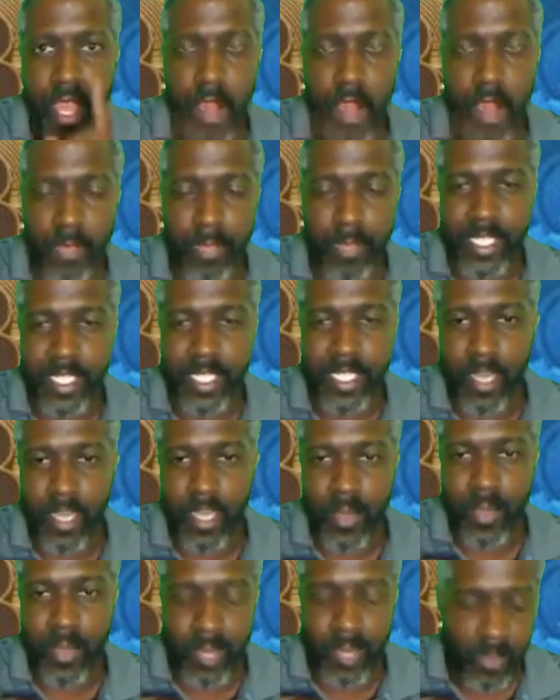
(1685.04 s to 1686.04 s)
our BCN
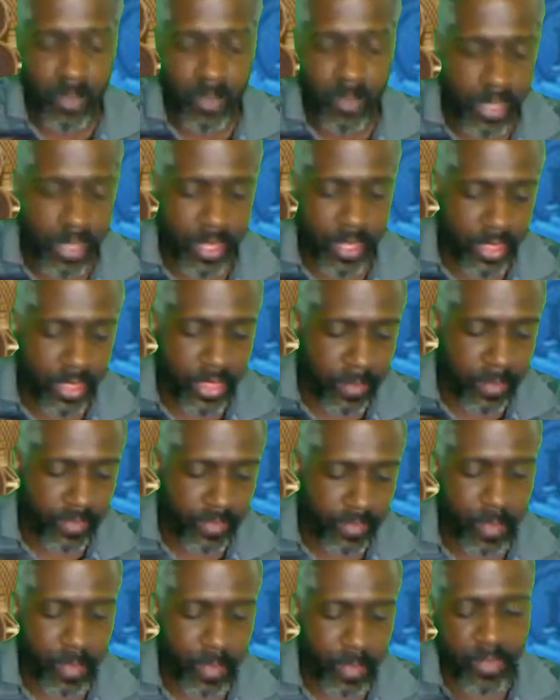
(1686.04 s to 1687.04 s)
1 minute with.
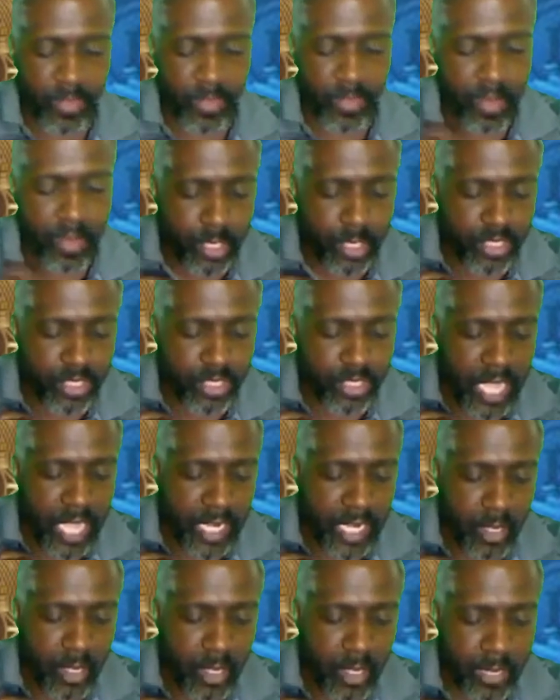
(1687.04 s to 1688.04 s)
We have a crypto shout
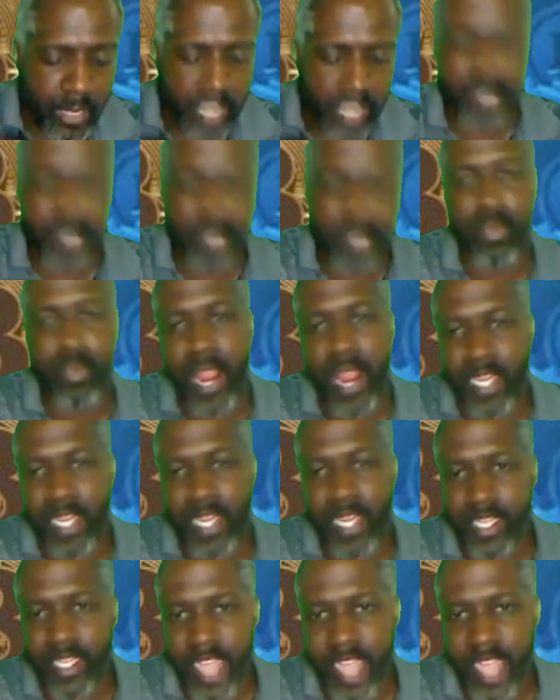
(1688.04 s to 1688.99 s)
out going out to Brandon